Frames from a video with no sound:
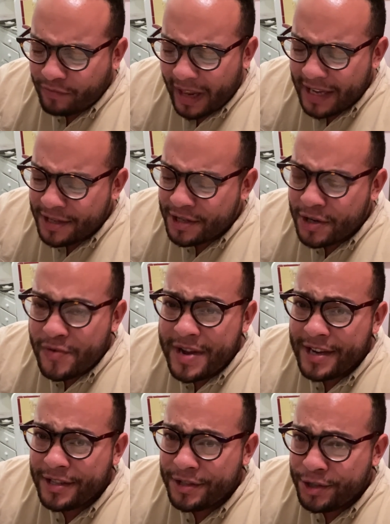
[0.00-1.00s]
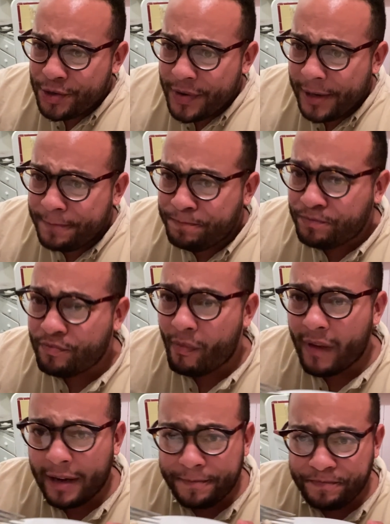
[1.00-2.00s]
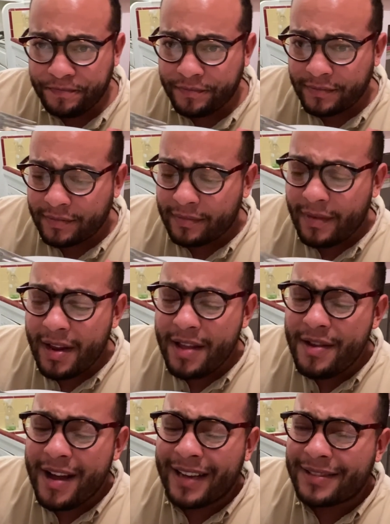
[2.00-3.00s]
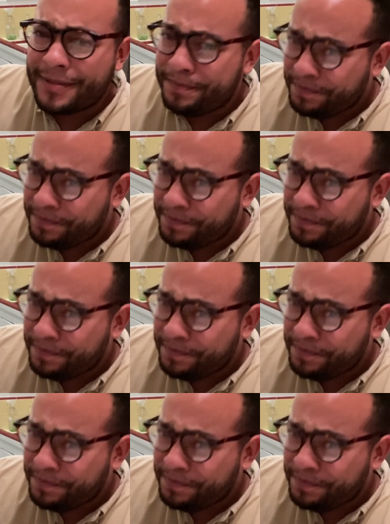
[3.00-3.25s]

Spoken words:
is so nice and chewy. You got,